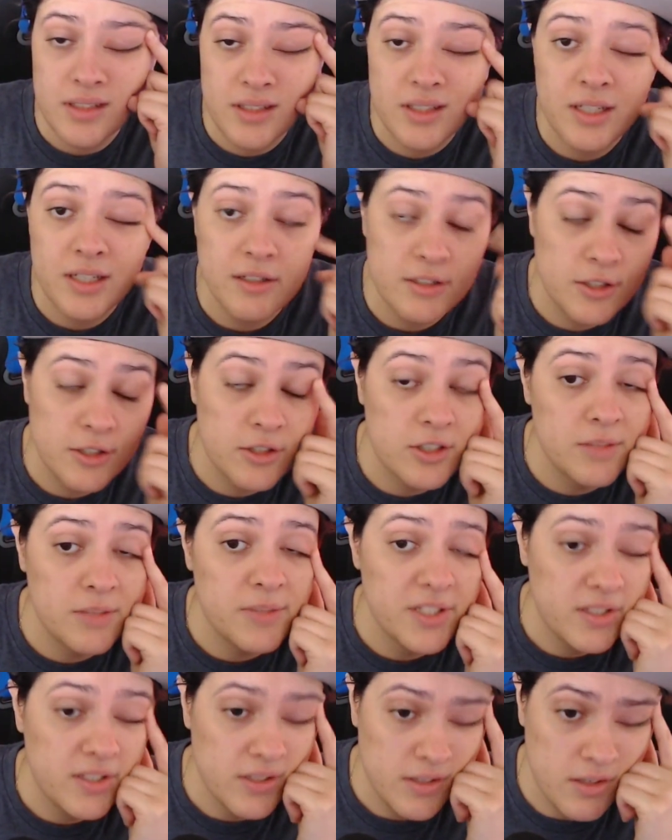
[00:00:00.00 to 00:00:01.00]
they're
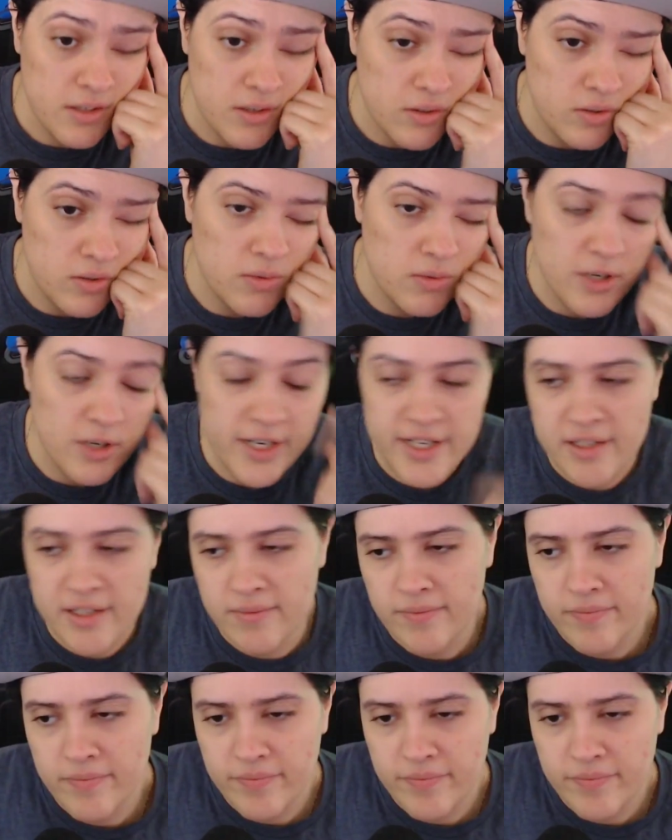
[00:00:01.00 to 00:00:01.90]
extremists in their own right.